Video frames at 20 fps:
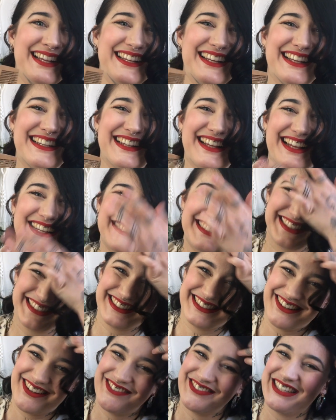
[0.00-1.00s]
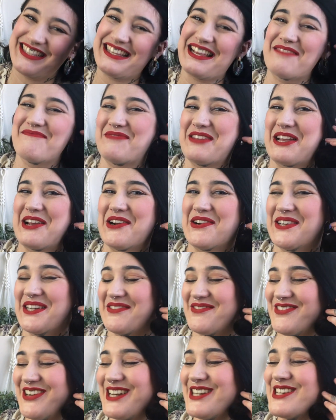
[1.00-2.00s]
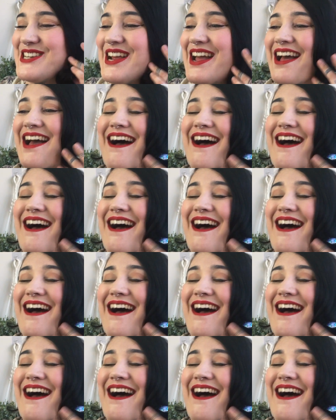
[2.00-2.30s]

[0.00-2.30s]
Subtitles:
I don't know, we say picot in French.